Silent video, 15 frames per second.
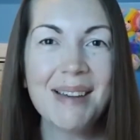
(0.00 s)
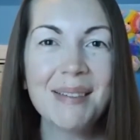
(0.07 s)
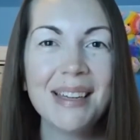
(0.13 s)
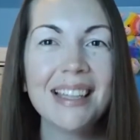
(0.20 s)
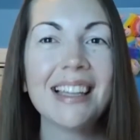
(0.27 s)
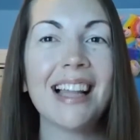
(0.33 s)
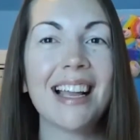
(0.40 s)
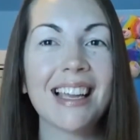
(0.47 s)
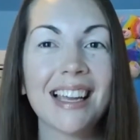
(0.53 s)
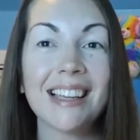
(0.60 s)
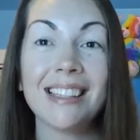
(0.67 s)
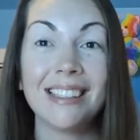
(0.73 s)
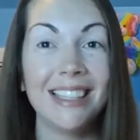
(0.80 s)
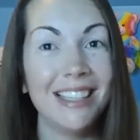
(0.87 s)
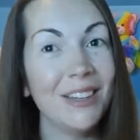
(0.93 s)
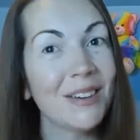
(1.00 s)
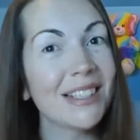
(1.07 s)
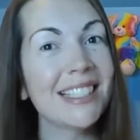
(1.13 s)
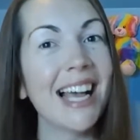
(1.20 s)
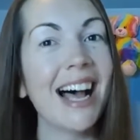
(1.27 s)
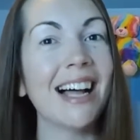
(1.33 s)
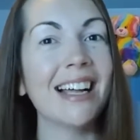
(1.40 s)
I mean, like, you
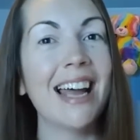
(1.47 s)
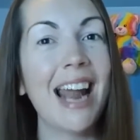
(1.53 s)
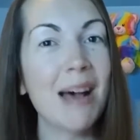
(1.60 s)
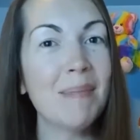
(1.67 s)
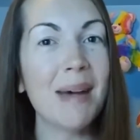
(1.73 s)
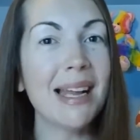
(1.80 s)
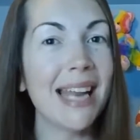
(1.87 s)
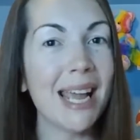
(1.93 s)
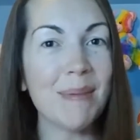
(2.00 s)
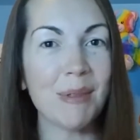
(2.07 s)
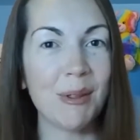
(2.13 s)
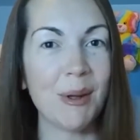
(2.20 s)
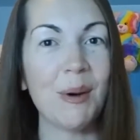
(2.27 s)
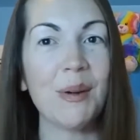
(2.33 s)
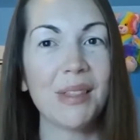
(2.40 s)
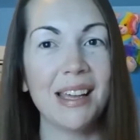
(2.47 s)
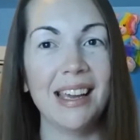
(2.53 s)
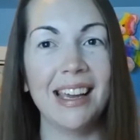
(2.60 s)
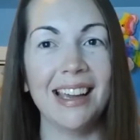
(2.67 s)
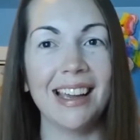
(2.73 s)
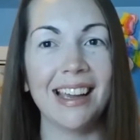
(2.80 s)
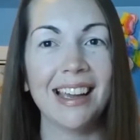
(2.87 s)
could tell it had my name through the whole
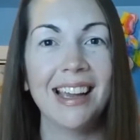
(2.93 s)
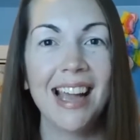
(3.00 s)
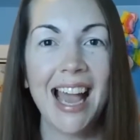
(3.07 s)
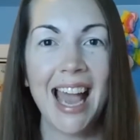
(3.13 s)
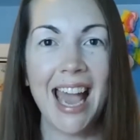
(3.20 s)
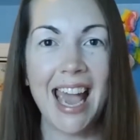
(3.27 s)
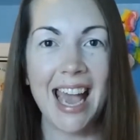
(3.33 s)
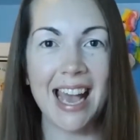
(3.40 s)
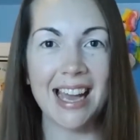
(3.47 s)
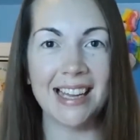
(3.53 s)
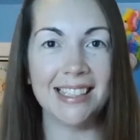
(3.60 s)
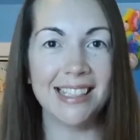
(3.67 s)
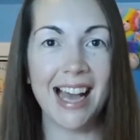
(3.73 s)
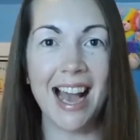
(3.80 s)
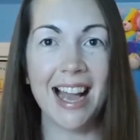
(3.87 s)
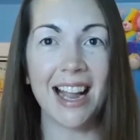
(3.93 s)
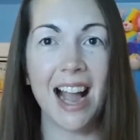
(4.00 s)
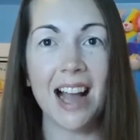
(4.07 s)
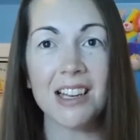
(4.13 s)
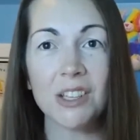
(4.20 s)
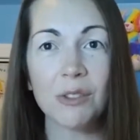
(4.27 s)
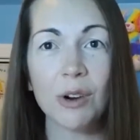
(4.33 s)
thing. And I
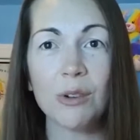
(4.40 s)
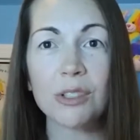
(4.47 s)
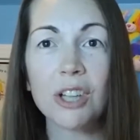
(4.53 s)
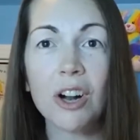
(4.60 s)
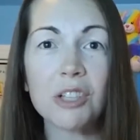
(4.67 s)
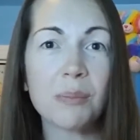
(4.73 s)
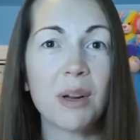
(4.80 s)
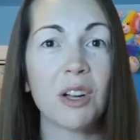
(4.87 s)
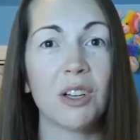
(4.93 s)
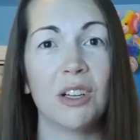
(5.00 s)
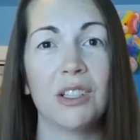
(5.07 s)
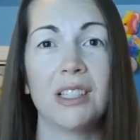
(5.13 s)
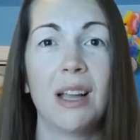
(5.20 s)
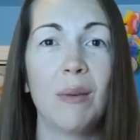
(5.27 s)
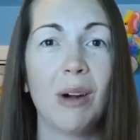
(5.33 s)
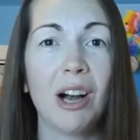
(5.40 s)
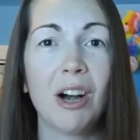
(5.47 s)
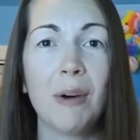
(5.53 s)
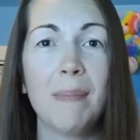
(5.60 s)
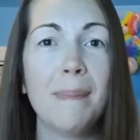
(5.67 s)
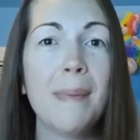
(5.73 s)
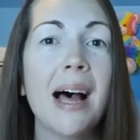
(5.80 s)
got to throw star sprinkles and wear
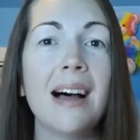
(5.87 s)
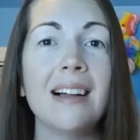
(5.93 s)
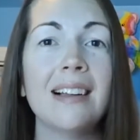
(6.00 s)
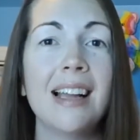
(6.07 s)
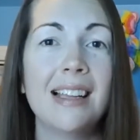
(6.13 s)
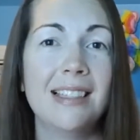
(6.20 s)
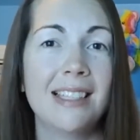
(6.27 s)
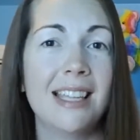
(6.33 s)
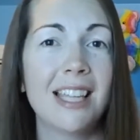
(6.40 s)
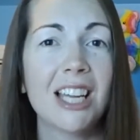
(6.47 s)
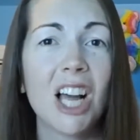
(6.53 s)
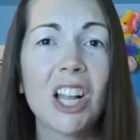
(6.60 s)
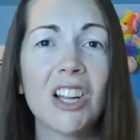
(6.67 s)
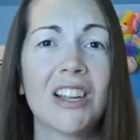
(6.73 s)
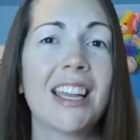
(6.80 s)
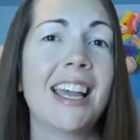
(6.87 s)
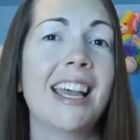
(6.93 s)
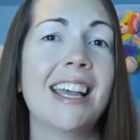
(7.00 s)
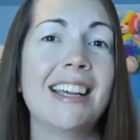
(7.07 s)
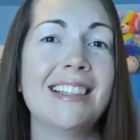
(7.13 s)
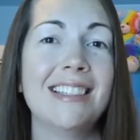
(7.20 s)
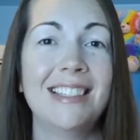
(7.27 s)
her belt and see the color
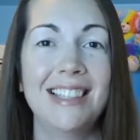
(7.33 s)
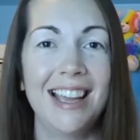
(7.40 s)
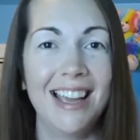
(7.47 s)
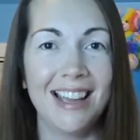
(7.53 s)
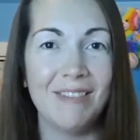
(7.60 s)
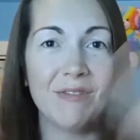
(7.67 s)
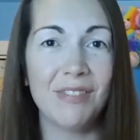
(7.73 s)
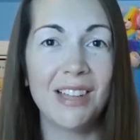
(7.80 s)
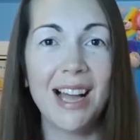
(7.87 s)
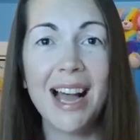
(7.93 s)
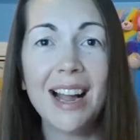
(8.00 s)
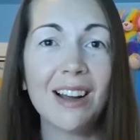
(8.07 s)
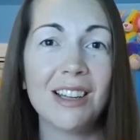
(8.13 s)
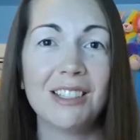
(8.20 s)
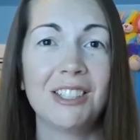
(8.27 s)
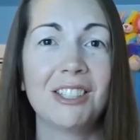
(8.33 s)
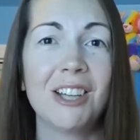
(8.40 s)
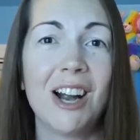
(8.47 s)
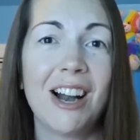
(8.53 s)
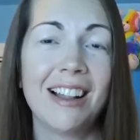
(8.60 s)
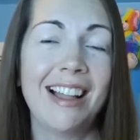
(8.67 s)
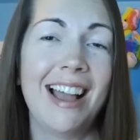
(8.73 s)
kids and fly on
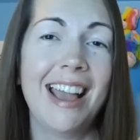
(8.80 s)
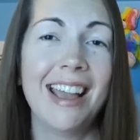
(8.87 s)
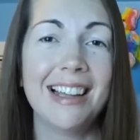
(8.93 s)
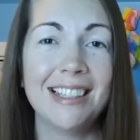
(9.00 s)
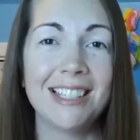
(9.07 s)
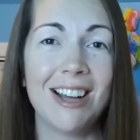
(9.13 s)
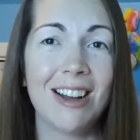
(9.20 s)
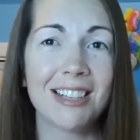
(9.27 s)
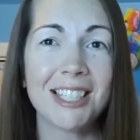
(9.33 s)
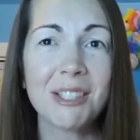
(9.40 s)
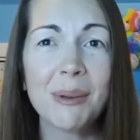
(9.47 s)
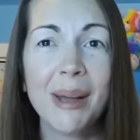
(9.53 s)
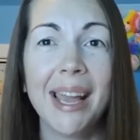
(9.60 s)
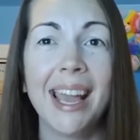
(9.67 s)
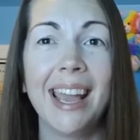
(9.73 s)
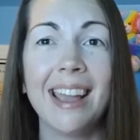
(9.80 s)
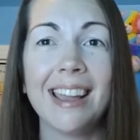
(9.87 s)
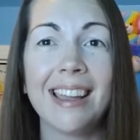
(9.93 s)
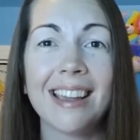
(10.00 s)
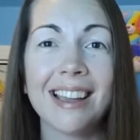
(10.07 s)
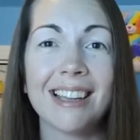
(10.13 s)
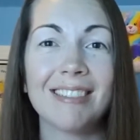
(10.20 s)
Starlight and talk to
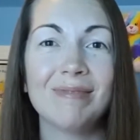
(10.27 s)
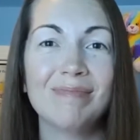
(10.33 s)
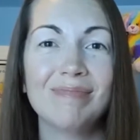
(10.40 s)
Twink.